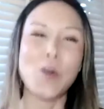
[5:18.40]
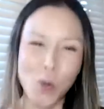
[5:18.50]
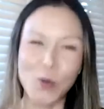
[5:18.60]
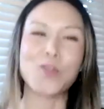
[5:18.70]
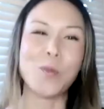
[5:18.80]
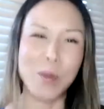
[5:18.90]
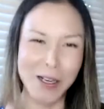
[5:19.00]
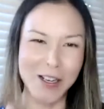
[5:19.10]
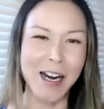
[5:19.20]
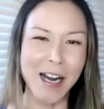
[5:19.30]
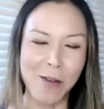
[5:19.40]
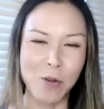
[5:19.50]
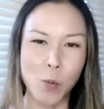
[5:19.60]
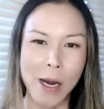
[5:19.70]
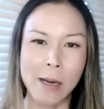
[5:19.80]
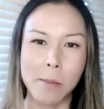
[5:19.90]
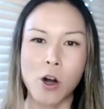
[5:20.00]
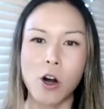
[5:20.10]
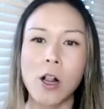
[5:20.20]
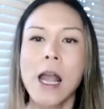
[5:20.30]
in order for me to kind of have a wake-up
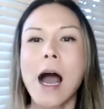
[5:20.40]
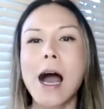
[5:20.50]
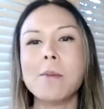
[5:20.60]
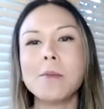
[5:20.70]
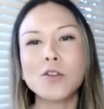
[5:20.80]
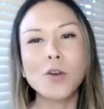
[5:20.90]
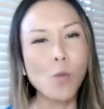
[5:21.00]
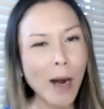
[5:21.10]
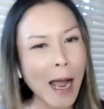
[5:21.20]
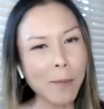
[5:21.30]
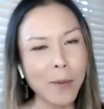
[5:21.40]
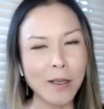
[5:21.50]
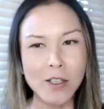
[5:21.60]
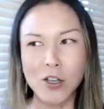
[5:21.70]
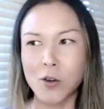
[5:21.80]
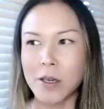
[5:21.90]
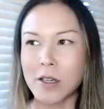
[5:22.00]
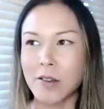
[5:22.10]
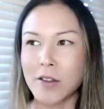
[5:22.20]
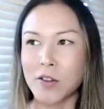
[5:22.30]
call um, so what happened you know in the
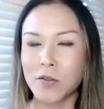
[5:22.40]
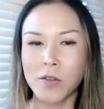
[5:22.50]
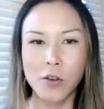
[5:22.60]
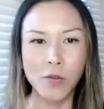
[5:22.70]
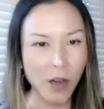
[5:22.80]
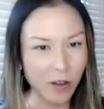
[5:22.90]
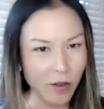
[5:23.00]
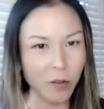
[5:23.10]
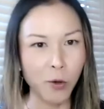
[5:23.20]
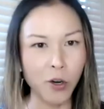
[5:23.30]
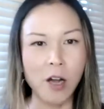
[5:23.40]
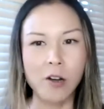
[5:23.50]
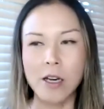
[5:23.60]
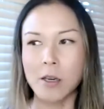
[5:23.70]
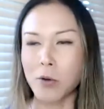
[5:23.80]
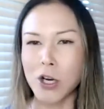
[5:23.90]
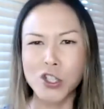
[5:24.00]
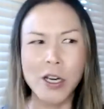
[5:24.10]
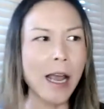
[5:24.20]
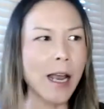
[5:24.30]
sense of you felt this burnout and
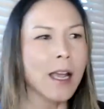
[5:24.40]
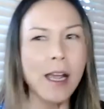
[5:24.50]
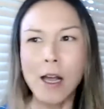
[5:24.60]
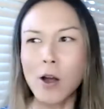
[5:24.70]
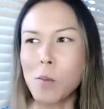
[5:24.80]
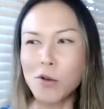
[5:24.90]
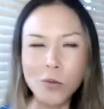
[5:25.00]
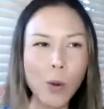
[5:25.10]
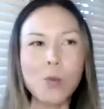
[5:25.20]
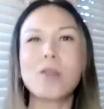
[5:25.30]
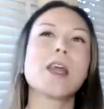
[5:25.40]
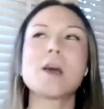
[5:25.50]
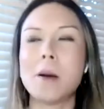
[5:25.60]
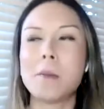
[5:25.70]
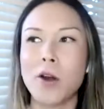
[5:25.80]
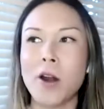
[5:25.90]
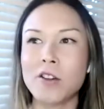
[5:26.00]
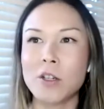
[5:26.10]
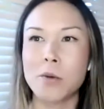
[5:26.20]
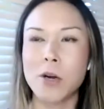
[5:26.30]
depression and, and almost when we think about burnout and
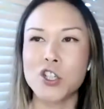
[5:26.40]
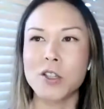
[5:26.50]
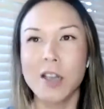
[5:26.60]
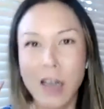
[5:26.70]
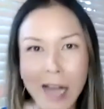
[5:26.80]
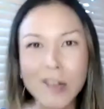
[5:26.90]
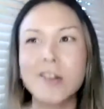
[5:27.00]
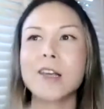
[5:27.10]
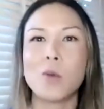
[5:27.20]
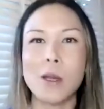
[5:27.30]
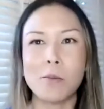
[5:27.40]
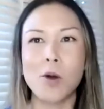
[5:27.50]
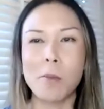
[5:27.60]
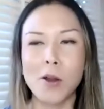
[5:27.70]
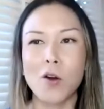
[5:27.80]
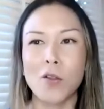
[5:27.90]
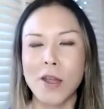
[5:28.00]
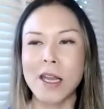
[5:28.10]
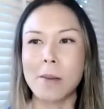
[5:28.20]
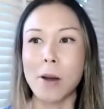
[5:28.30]
depression the last thing we probably are
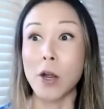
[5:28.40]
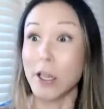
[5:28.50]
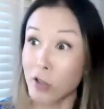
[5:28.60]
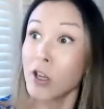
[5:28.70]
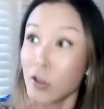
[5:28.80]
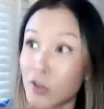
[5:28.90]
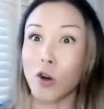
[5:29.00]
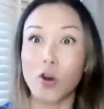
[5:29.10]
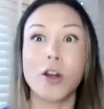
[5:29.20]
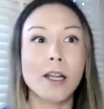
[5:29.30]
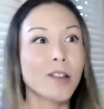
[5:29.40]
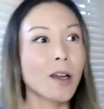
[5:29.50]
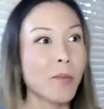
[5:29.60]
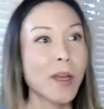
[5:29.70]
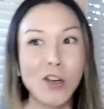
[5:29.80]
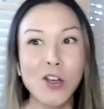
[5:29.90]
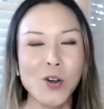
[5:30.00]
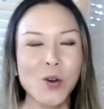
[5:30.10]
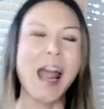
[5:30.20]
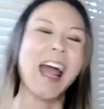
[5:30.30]
thinking about is starting something
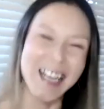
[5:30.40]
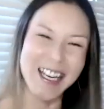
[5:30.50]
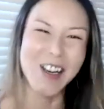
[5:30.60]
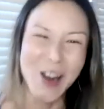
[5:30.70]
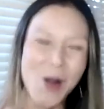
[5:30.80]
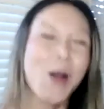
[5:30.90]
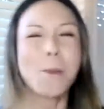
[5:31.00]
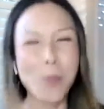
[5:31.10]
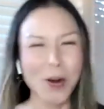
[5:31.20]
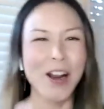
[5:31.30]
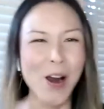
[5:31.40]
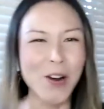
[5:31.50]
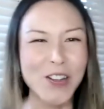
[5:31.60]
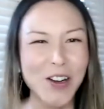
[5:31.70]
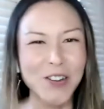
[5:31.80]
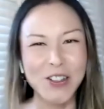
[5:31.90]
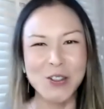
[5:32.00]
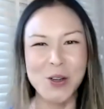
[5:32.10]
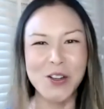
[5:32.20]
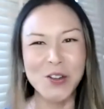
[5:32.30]
new and you know putting ourselves
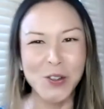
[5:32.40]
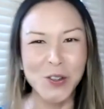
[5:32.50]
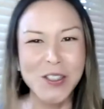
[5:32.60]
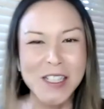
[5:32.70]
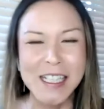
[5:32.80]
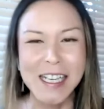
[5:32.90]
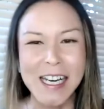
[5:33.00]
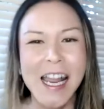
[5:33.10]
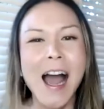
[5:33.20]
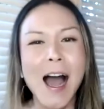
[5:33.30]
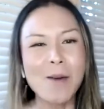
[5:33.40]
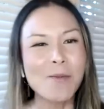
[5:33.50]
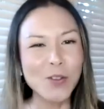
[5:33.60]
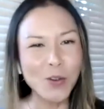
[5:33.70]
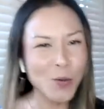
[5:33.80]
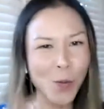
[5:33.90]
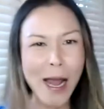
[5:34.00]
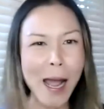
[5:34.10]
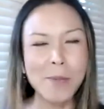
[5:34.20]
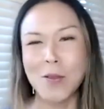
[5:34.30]
into uncertainty um, sort of what
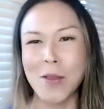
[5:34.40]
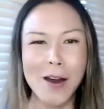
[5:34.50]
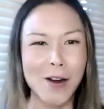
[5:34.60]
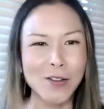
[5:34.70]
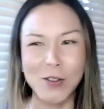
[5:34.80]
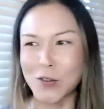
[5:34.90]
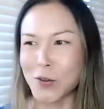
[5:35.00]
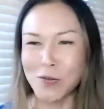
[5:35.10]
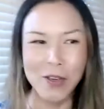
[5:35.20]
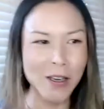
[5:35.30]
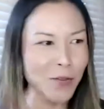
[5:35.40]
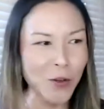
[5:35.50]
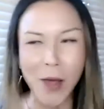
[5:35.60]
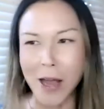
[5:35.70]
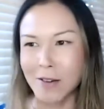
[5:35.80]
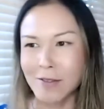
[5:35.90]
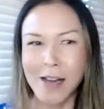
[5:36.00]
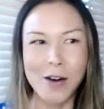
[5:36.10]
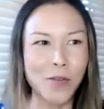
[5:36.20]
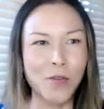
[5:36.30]
happened there to sort of give you that
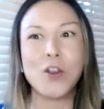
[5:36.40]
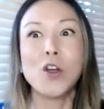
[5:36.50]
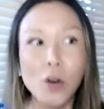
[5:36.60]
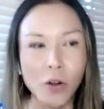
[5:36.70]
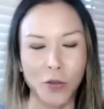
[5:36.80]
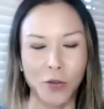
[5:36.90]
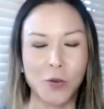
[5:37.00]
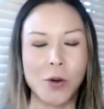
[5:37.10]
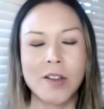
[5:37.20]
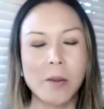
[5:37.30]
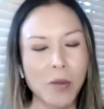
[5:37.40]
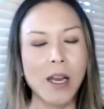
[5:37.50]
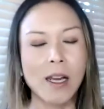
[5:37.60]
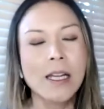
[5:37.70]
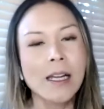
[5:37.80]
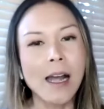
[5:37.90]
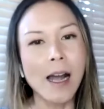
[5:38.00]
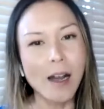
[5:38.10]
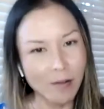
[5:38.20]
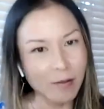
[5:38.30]
kind of fuel through something
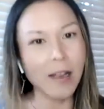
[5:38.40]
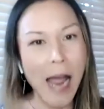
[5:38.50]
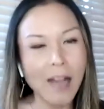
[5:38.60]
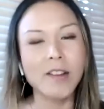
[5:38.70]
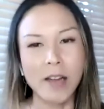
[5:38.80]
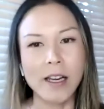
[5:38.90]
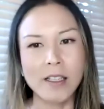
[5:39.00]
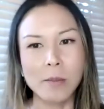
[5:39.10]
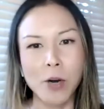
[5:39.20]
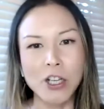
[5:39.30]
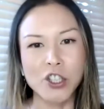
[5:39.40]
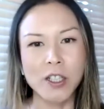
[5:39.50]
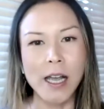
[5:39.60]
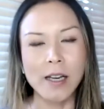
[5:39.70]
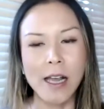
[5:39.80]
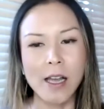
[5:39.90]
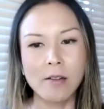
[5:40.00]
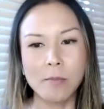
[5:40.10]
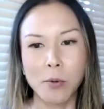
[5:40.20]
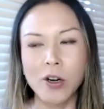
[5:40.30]
uh, as like a depression and,
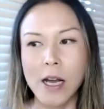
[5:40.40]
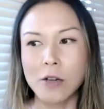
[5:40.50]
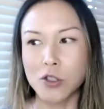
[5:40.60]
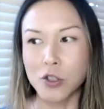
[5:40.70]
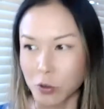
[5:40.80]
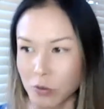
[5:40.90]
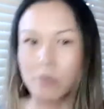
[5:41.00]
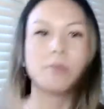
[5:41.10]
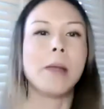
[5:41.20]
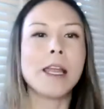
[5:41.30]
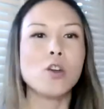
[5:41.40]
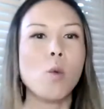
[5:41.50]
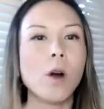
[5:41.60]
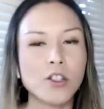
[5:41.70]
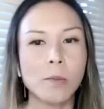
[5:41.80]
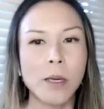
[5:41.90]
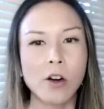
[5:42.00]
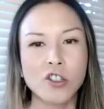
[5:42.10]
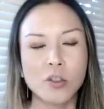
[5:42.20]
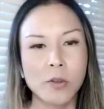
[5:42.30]
and burnout to make you want to be an
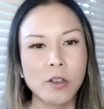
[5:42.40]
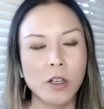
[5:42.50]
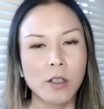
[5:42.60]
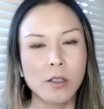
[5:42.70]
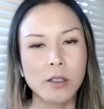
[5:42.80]
entrepreneur?